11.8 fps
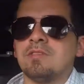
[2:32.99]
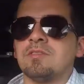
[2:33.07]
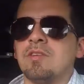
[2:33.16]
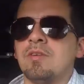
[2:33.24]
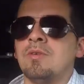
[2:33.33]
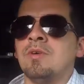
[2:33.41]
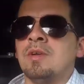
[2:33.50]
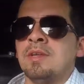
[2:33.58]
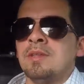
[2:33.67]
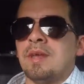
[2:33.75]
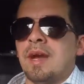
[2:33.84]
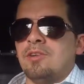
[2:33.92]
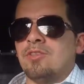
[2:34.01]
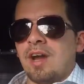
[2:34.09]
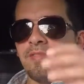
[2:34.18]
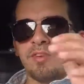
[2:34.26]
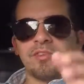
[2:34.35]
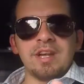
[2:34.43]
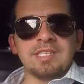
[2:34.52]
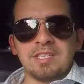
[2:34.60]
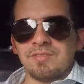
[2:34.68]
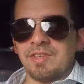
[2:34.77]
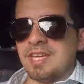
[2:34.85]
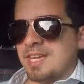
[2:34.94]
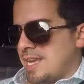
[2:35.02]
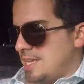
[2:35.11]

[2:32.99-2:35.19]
So I drive aggressively.